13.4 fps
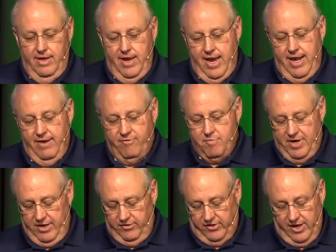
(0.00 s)
and
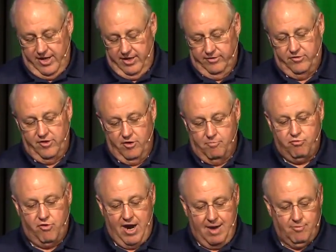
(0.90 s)
everybody says they're
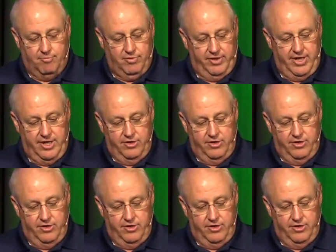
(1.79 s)
probably a